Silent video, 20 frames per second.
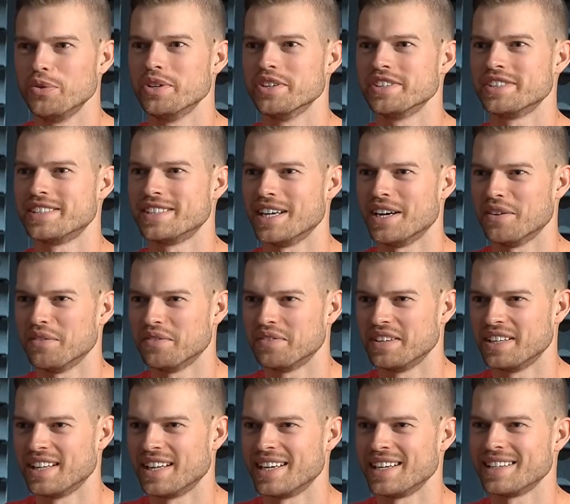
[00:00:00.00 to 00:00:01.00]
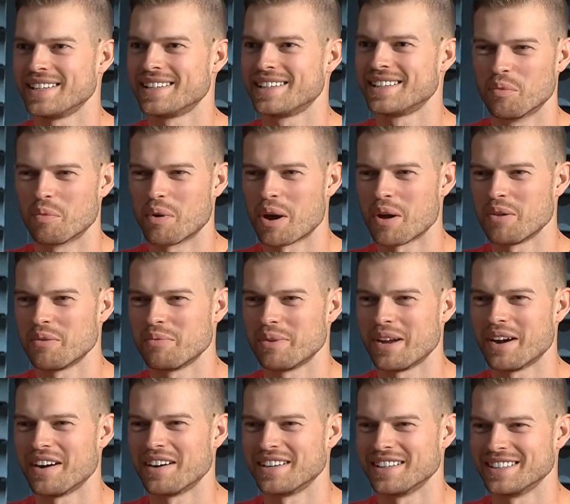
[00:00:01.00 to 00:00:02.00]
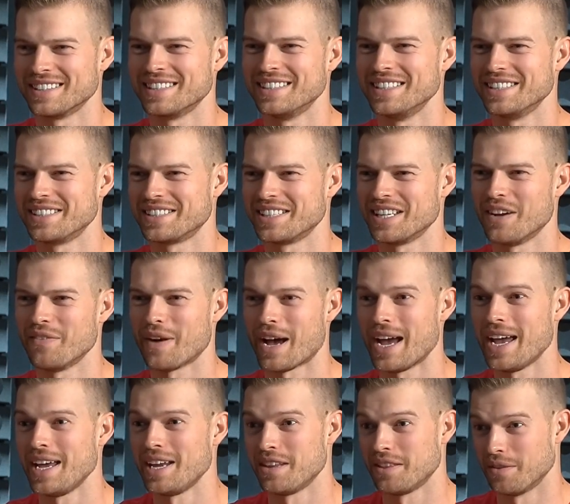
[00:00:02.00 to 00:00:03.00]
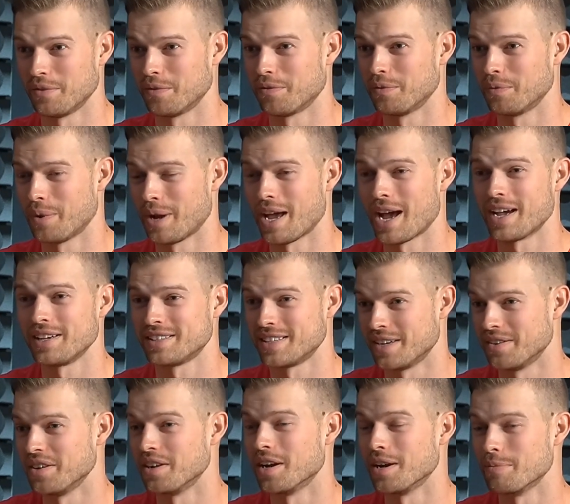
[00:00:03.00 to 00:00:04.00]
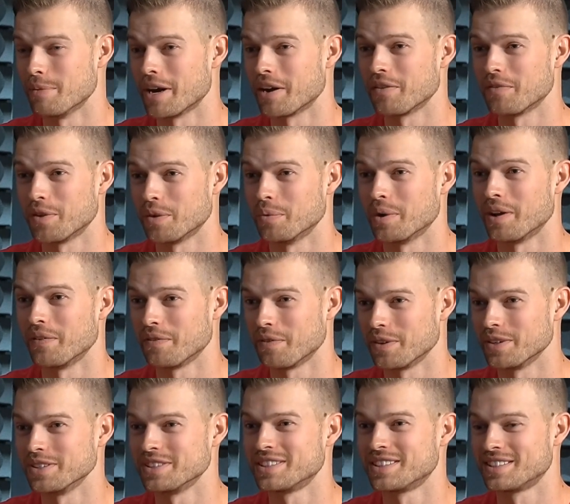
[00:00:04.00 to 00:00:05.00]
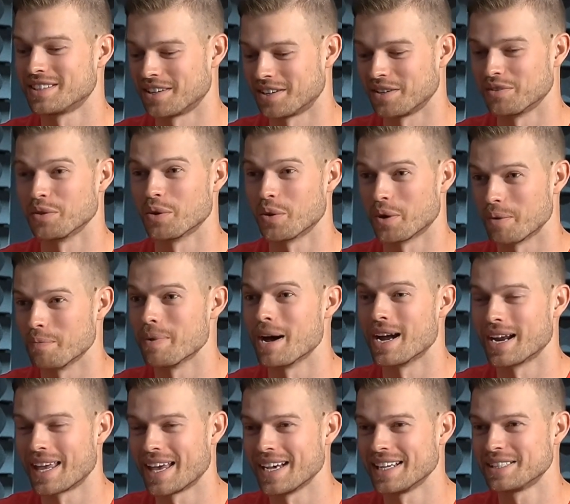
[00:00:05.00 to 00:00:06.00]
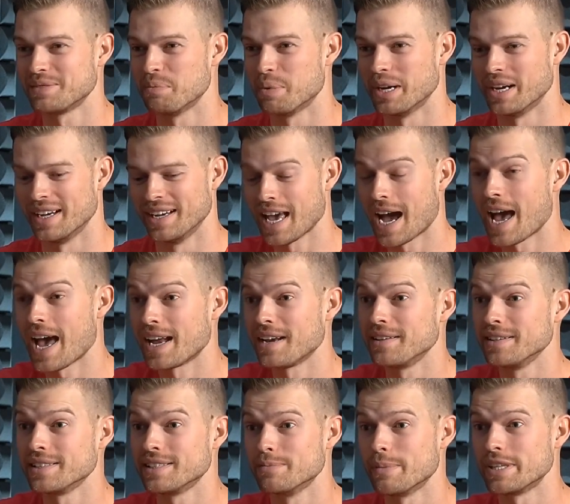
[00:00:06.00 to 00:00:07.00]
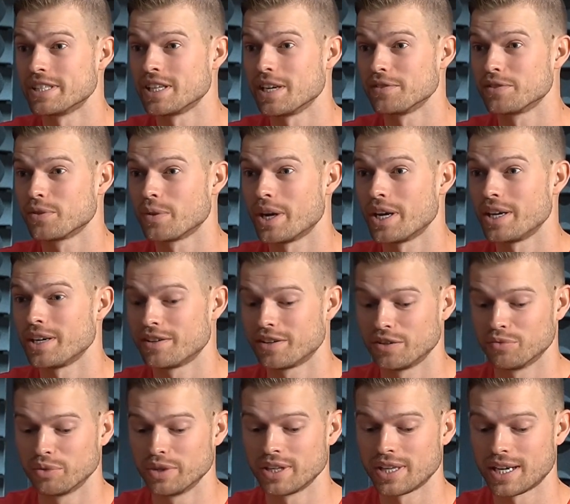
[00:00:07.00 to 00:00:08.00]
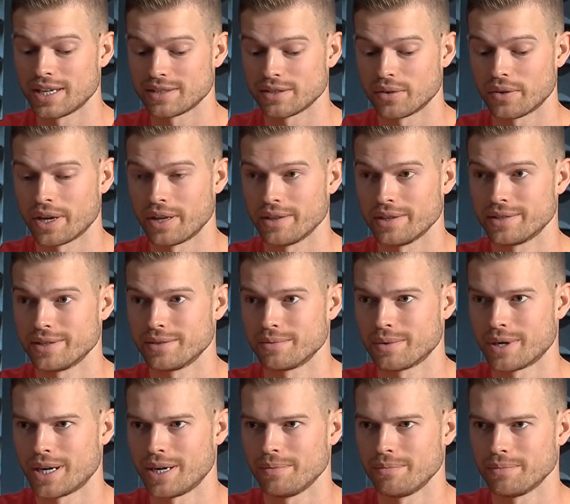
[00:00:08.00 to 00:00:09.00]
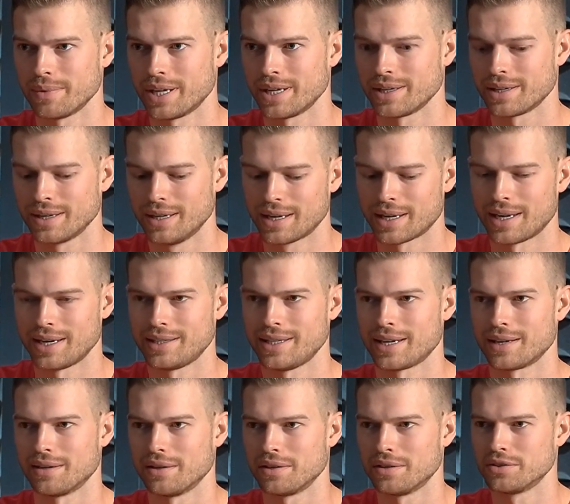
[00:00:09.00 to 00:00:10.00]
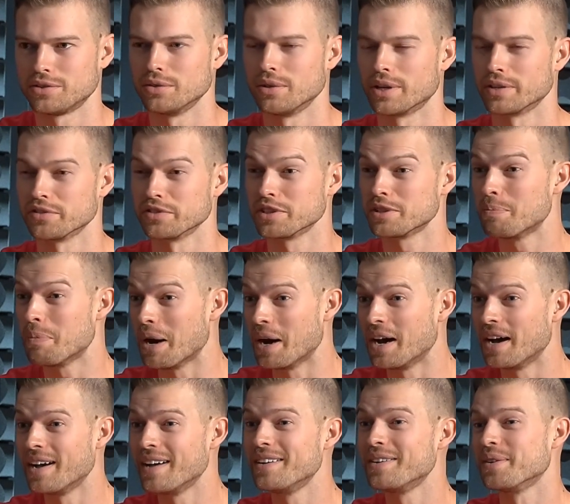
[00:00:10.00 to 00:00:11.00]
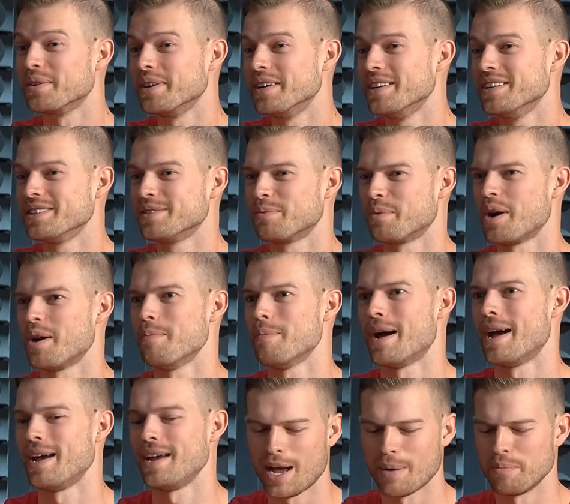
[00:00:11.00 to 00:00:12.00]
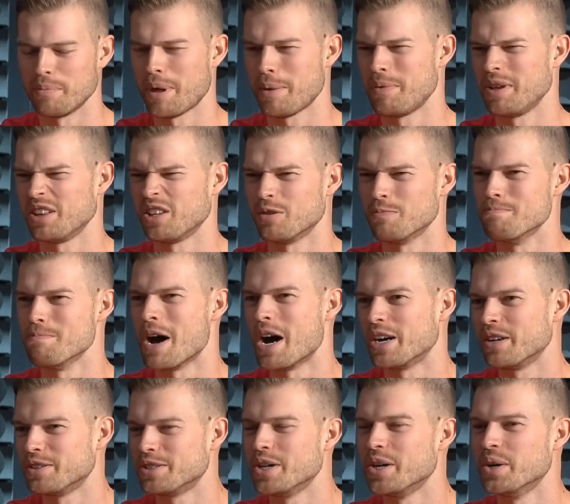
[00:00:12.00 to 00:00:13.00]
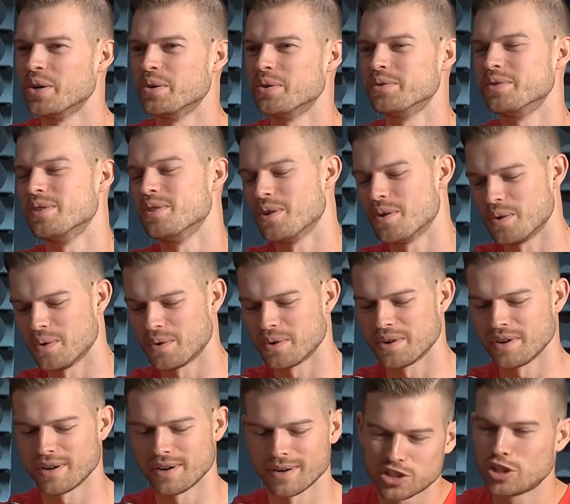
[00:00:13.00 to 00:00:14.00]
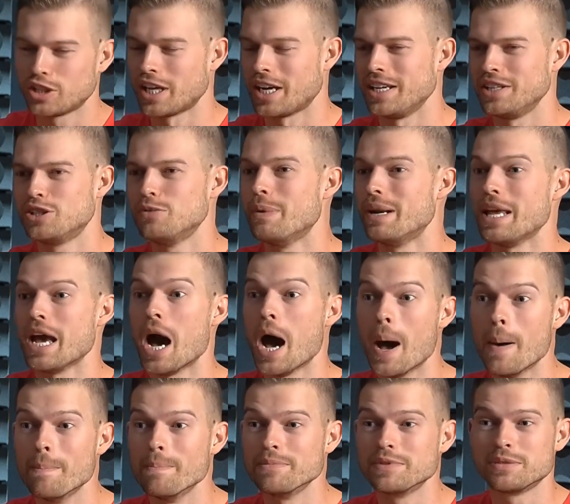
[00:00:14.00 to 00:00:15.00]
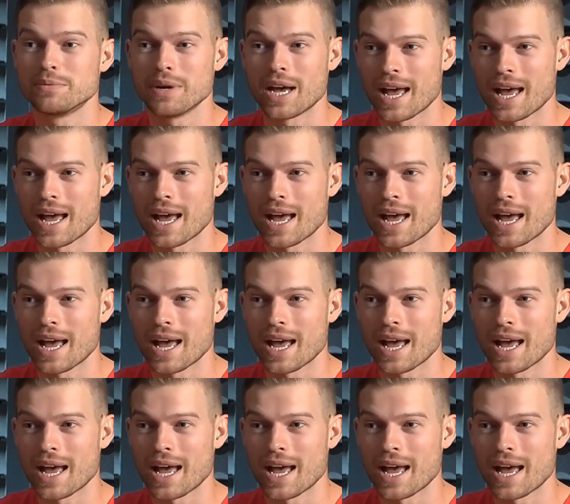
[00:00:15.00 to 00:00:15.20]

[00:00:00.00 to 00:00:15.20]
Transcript: yourself, and like probably hard to listen to yourself. I hated the way I sounded on a microphone when I first started recording podcasts, but I had to listen to myself so I could realize, okay, this is where I'm like kind of taking a little too long to respond, or here's where my maybe a little monotone or setting too many ums,